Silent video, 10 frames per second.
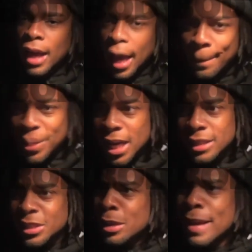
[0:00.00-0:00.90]
Okay,
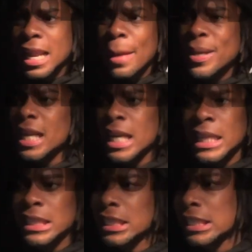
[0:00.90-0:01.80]
bus, you better
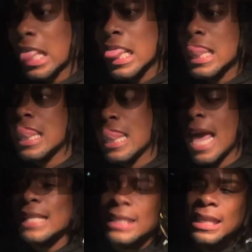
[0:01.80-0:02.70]
bus
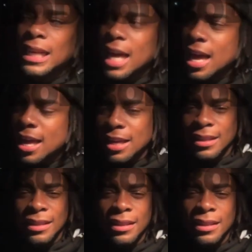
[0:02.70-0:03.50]
at 10 o'clock.